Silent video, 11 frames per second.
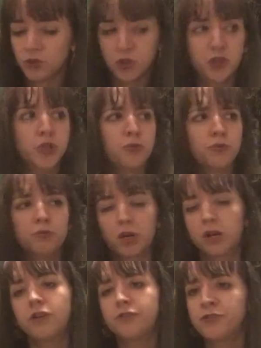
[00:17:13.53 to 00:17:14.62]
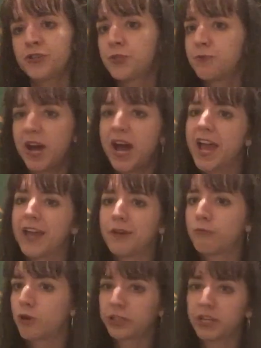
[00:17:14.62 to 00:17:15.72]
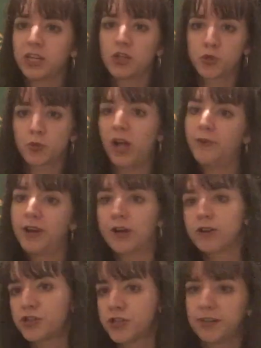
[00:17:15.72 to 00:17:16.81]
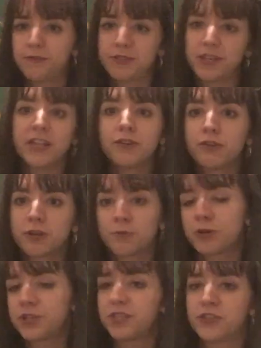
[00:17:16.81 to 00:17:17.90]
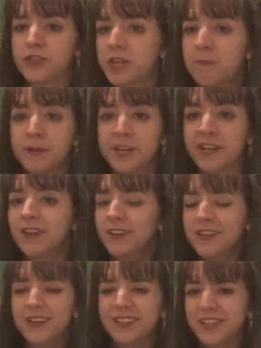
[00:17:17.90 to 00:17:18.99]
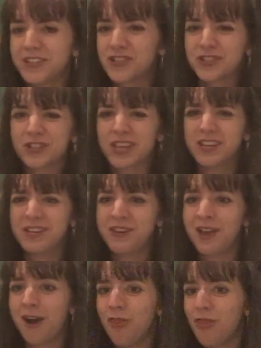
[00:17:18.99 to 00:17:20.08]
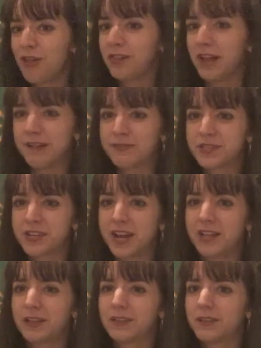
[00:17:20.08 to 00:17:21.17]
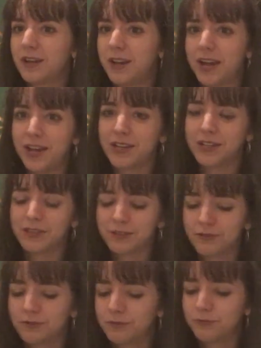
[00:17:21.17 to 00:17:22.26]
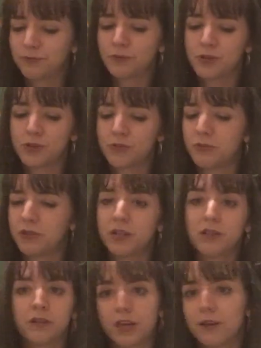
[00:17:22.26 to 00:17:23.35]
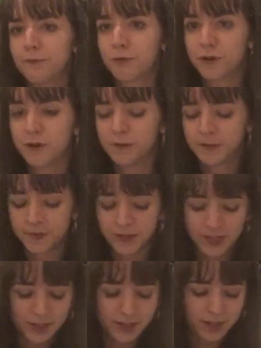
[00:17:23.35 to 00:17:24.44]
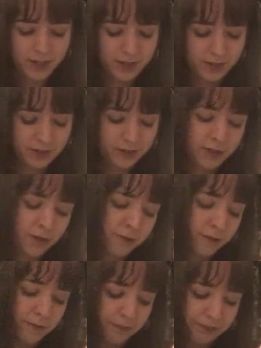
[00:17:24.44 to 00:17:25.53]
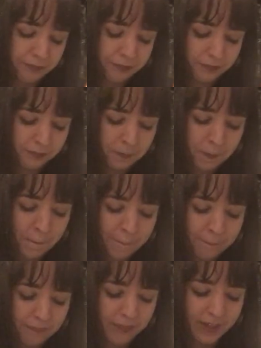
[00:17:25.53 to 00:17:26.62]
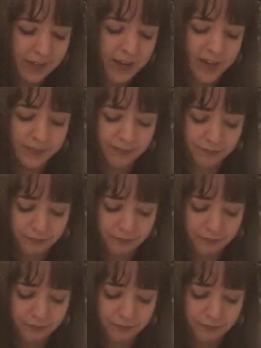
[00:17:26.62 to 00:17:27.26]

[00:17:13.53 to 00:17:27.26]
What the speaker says: you earned by working 12-hour shifts at your prestigious company. That's just kind of not the lifestyle I was really looking for. And so, to